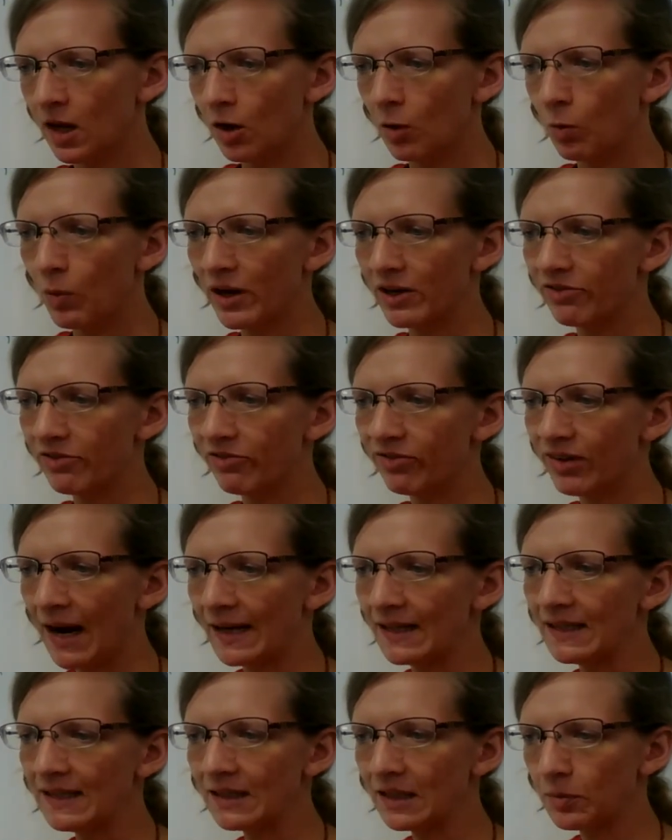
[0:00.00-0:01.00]
When
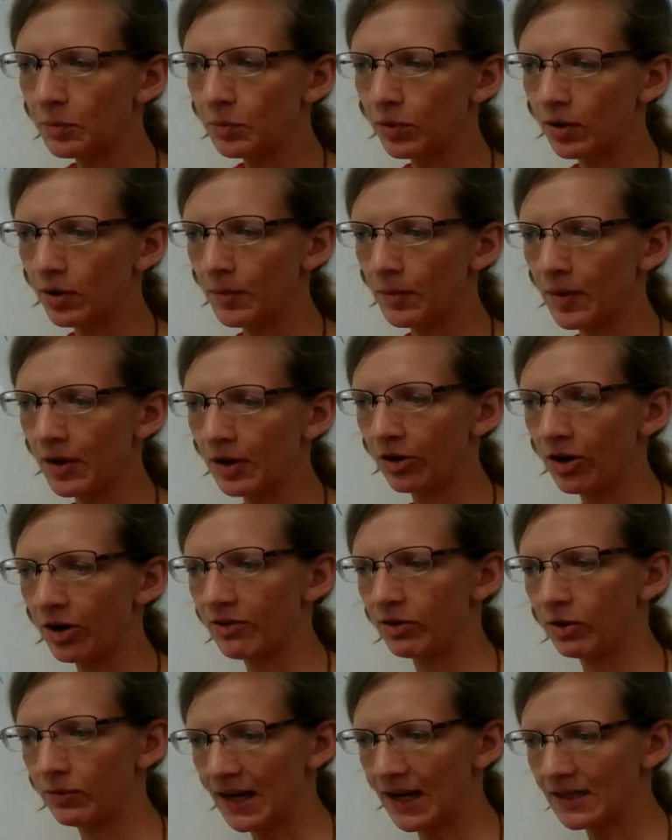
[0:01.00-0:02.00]
finding the perimeter of a
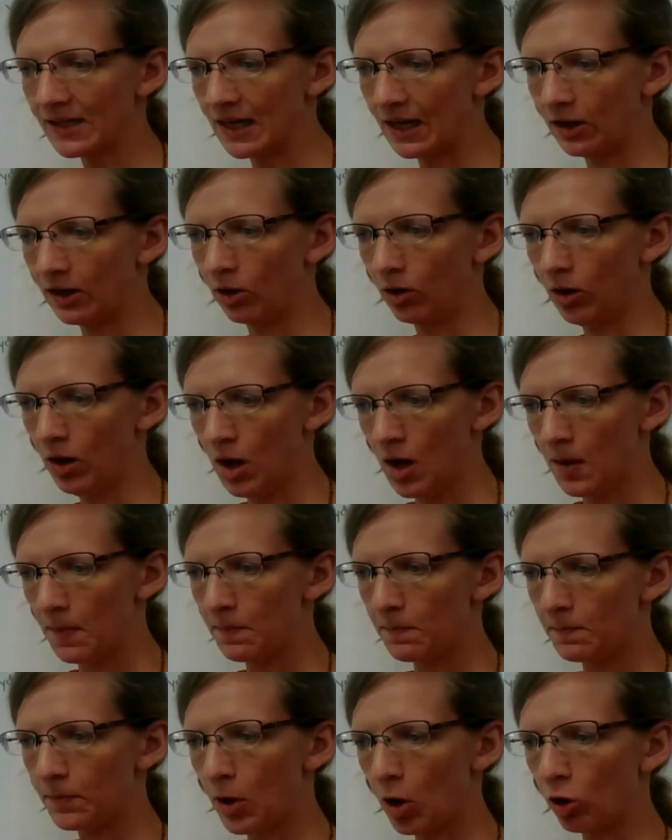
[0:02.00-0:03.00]
rectangle,
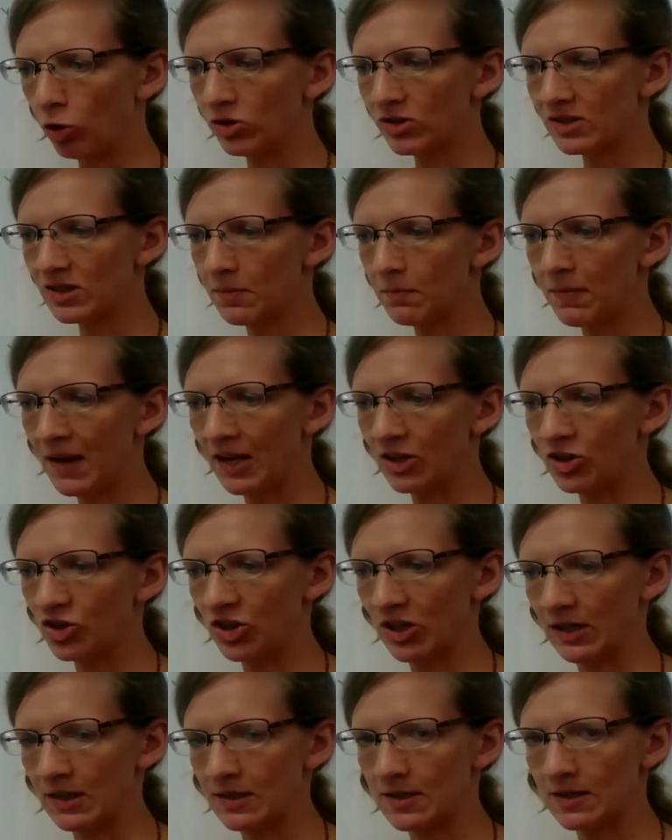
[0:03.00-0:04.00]
both
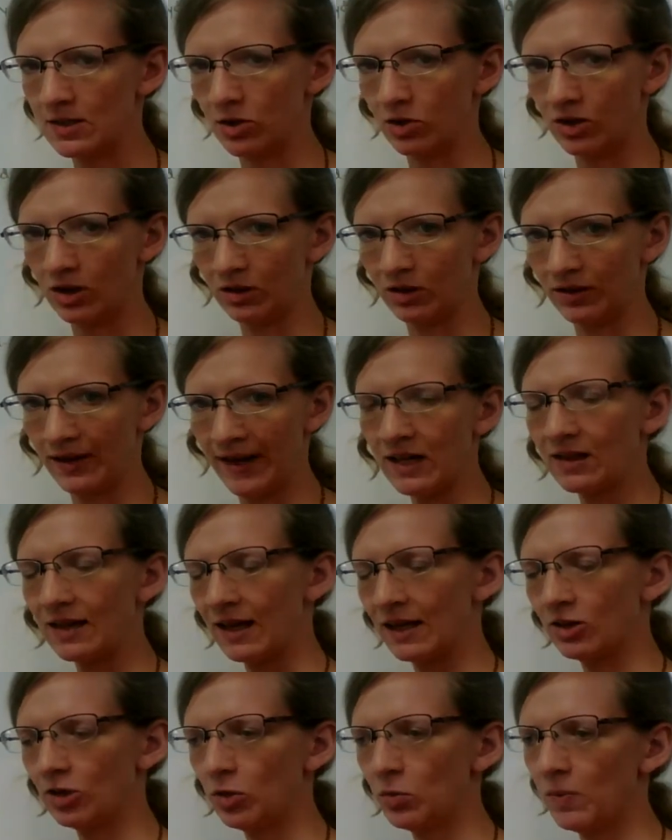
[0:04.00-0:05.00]
dimensions, so the length
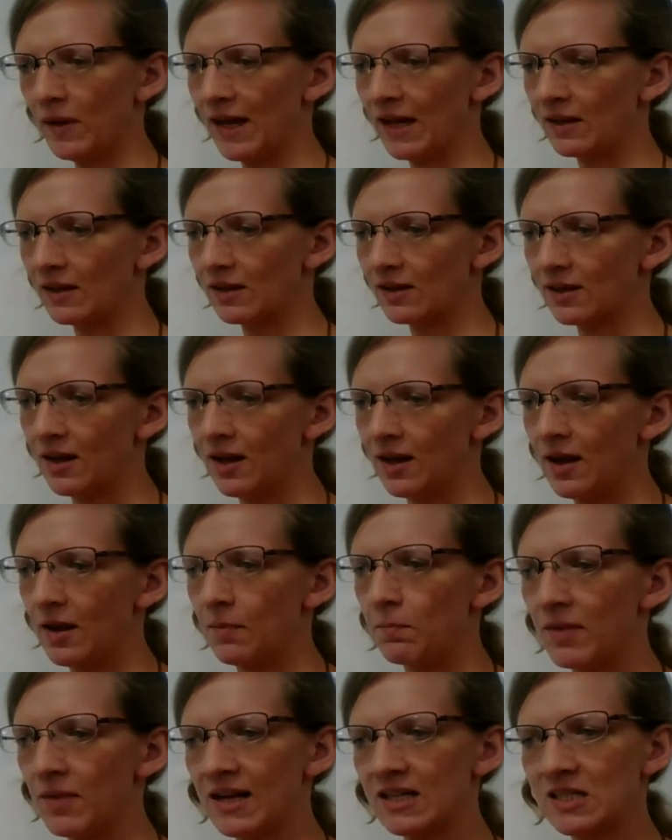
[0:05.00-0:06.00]
and the width,
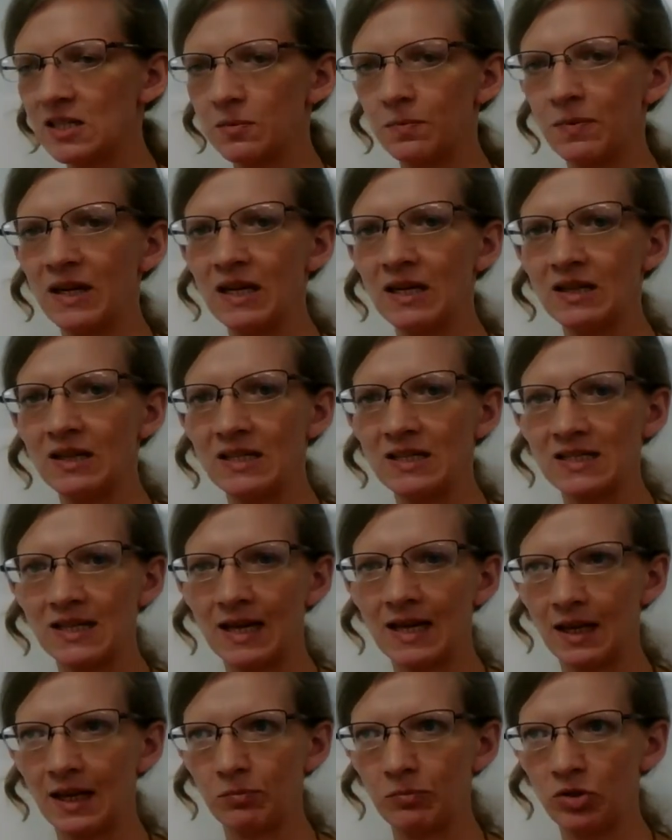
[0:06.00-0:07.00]
must be the
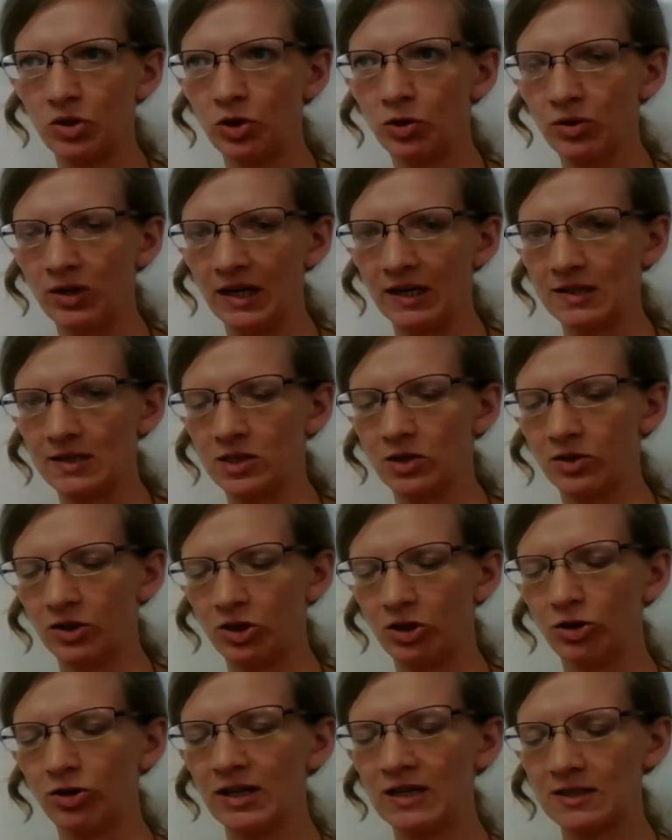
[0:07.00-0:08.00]
same unit. So the
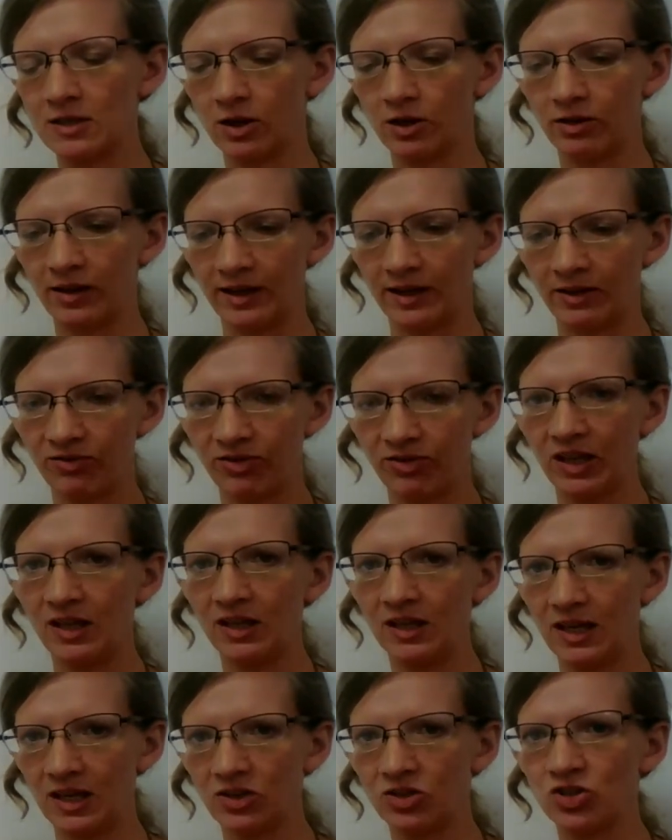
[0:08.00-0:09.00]
units are like feet,
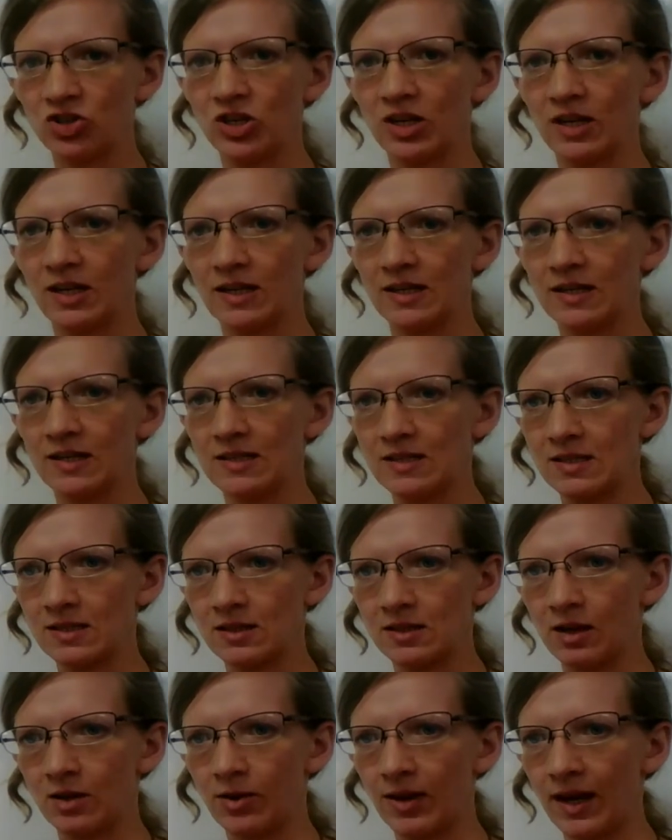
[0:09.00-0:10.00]
inches,
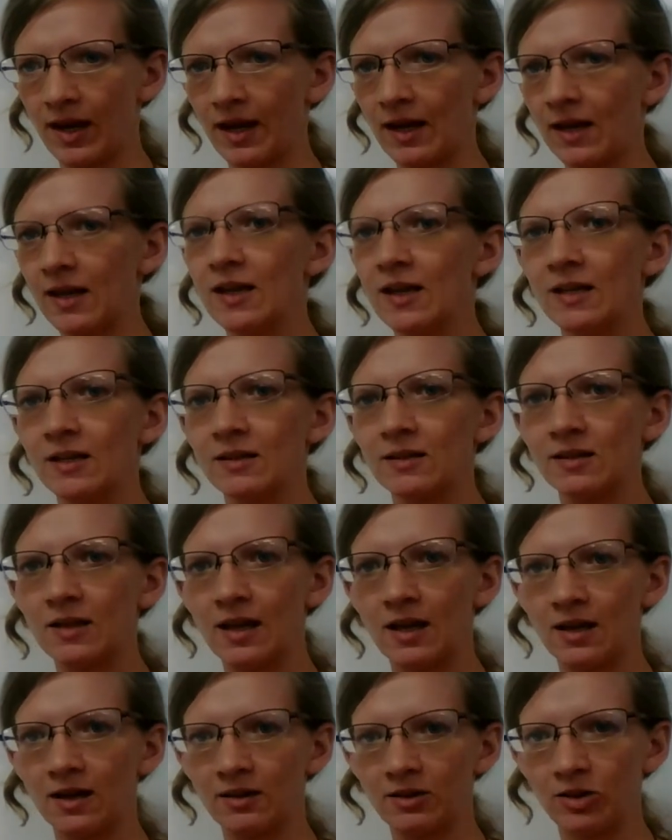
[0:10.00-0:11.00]
okay,
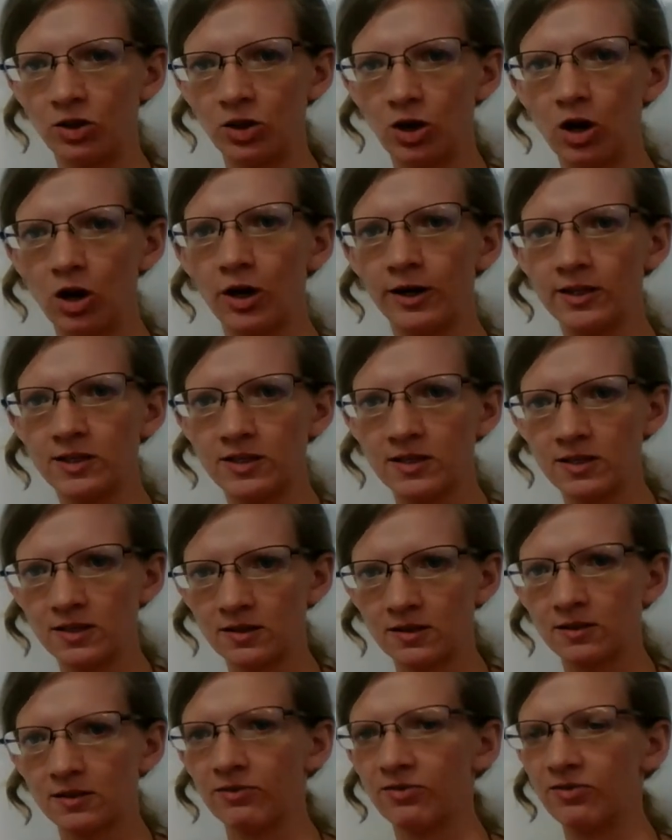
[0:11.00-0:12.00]
the yards,
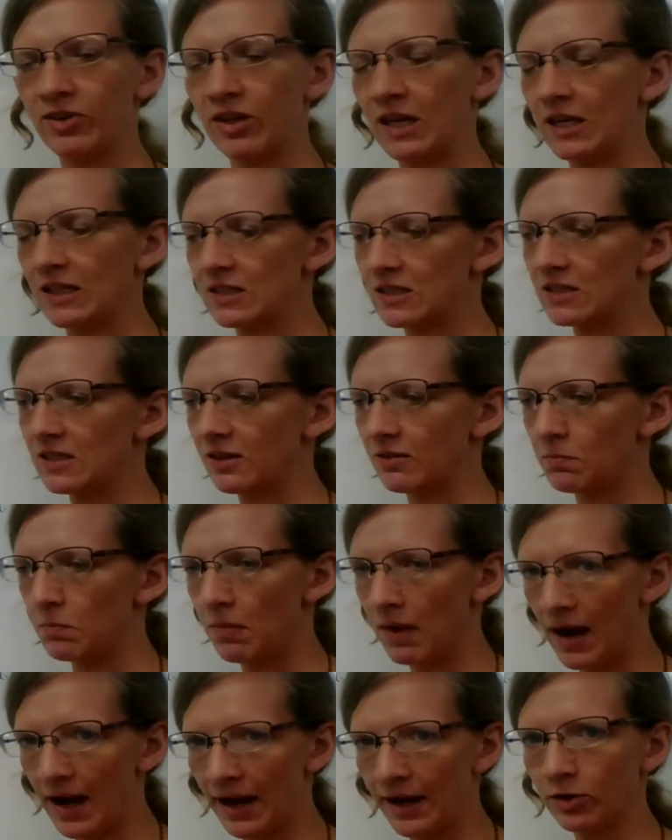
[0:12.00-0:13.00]
feet,
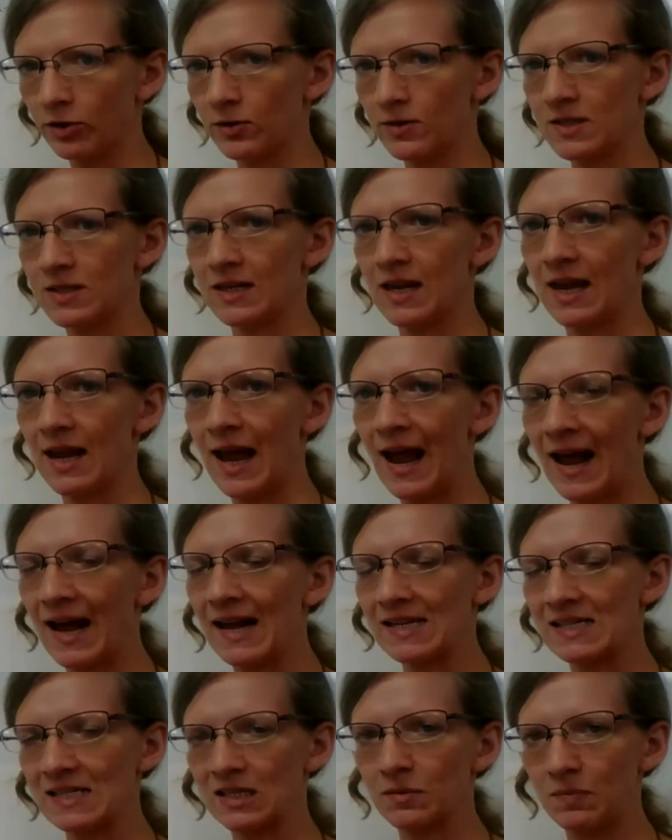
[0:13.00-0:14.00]
miles. It
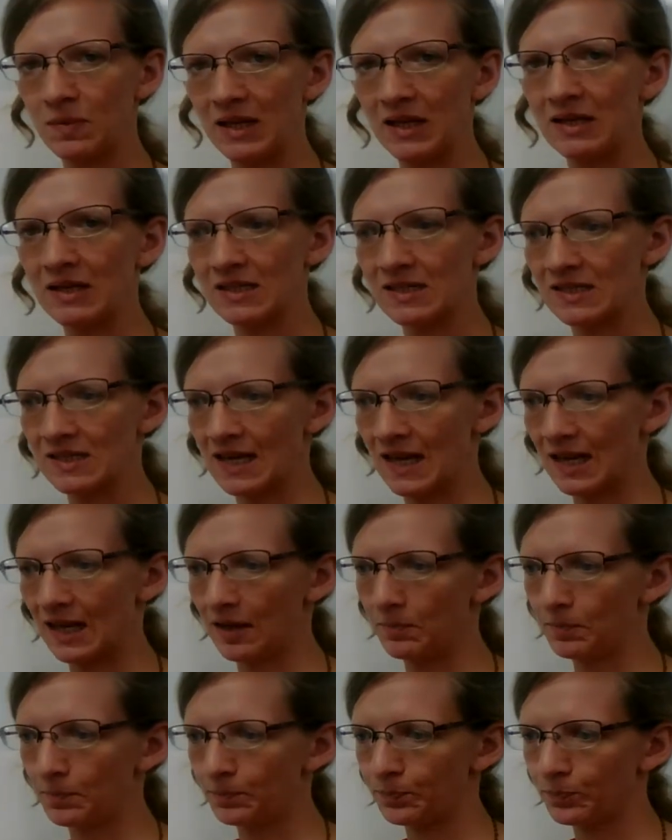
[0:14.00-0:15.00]
has to be the same.